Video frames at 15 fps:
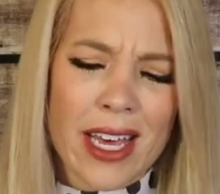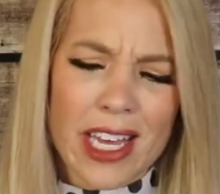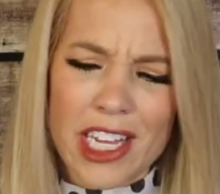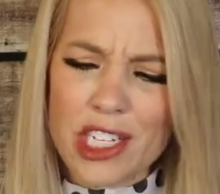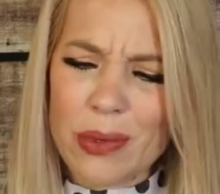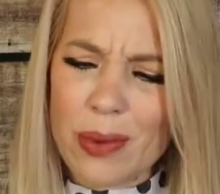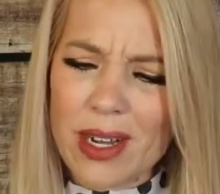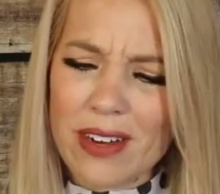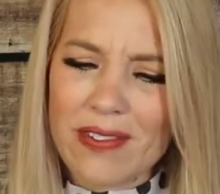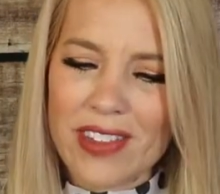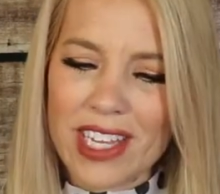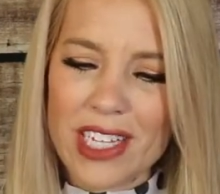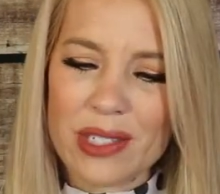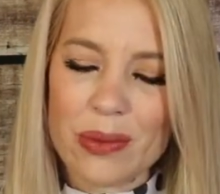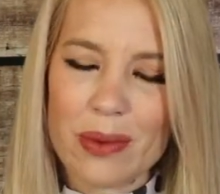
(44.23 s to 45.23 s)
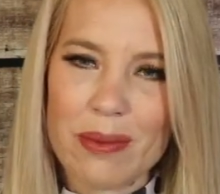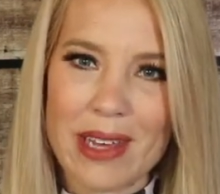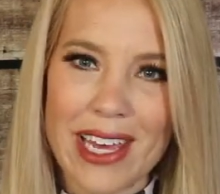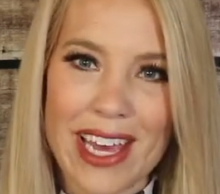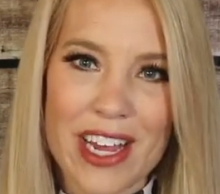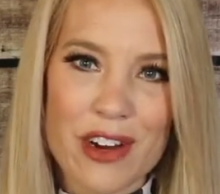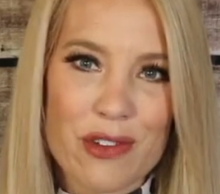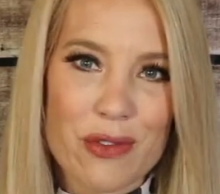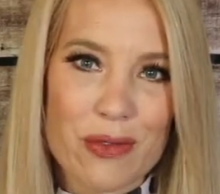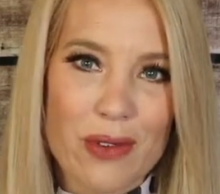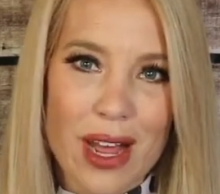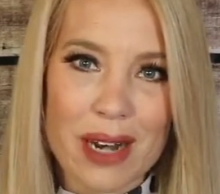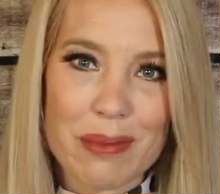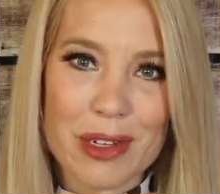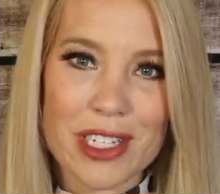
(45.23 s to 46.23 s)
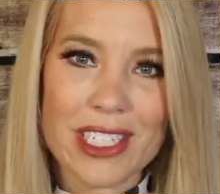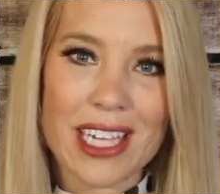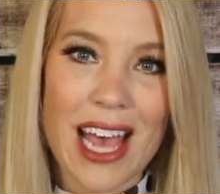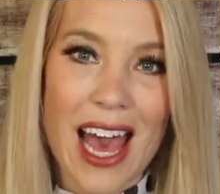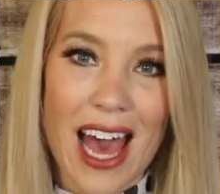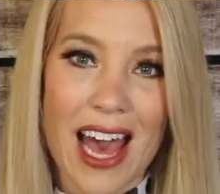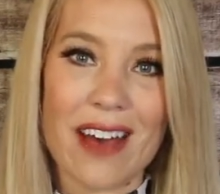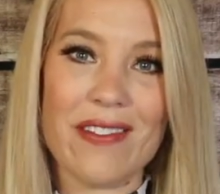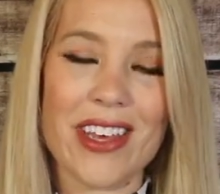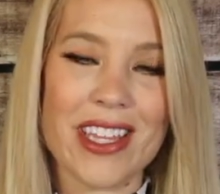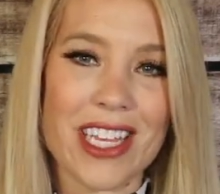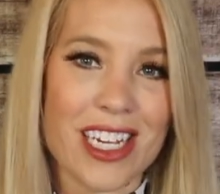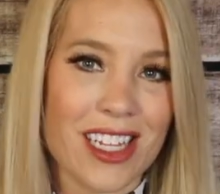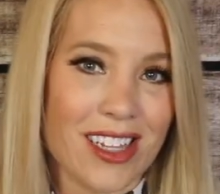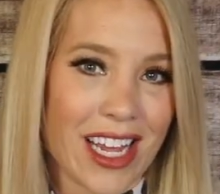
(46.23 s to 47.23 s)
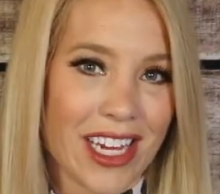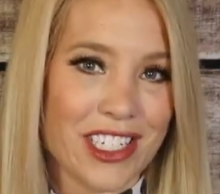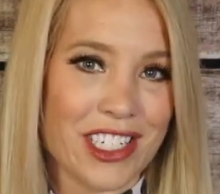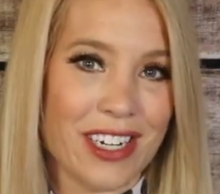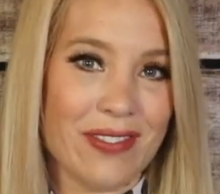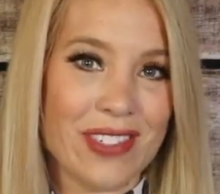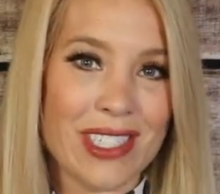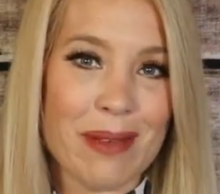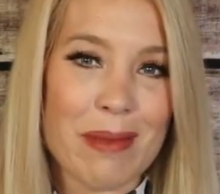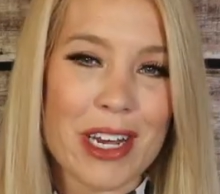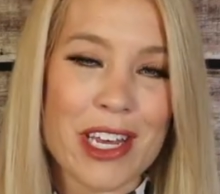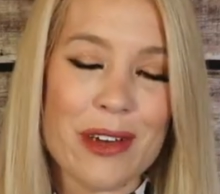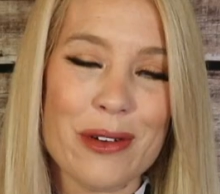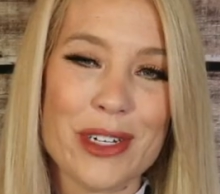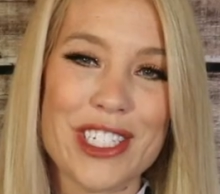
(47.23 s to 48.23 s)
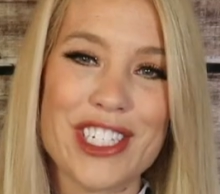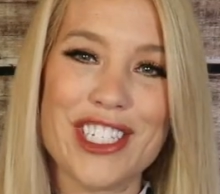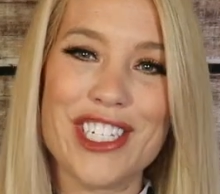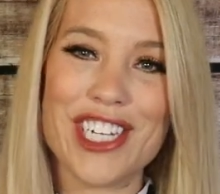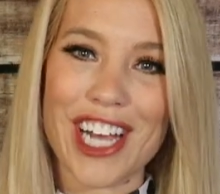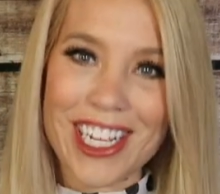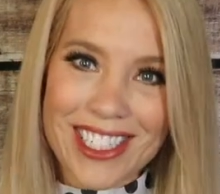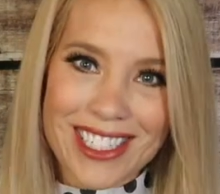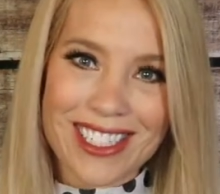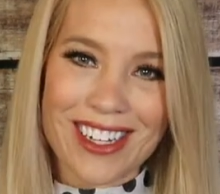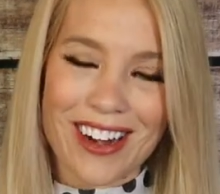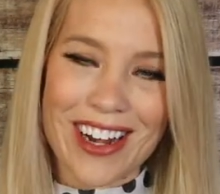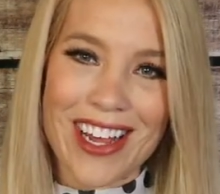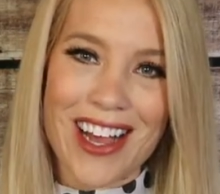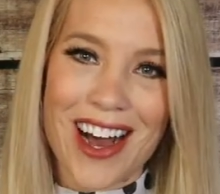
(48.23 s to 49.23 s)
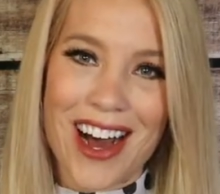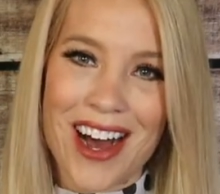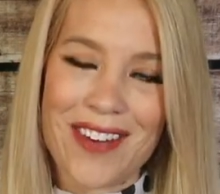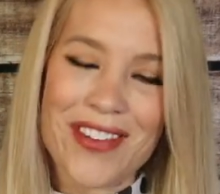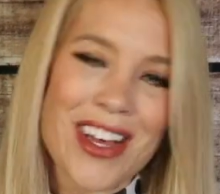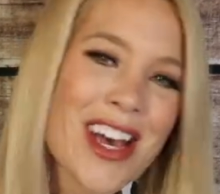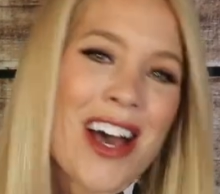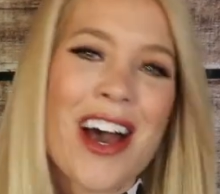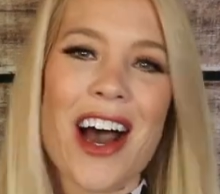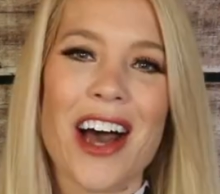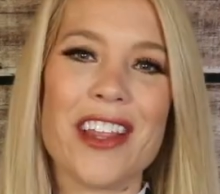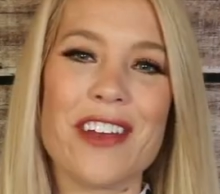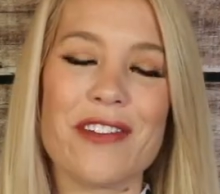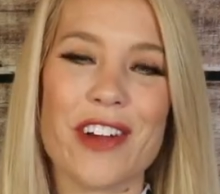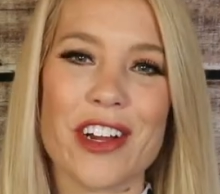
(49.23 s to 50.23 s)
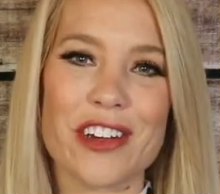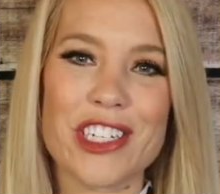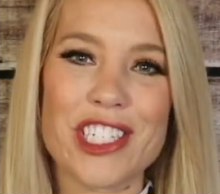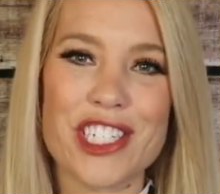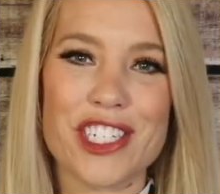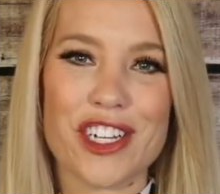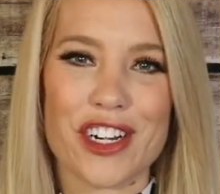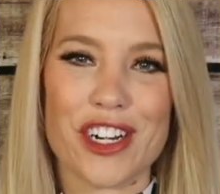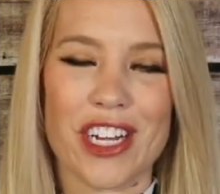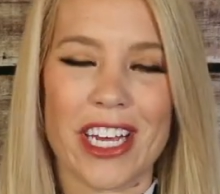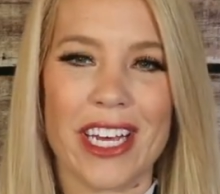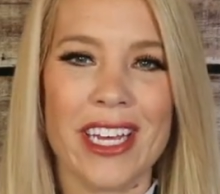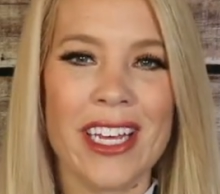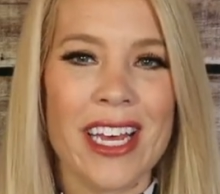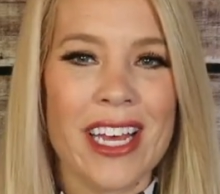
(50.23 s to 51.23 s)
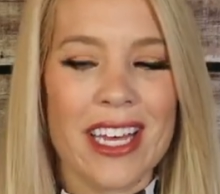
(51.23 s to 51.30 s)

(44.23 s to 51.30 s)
Each one of these would be incredible to have in the collection of somebody who is just starting off on the fragrance journey.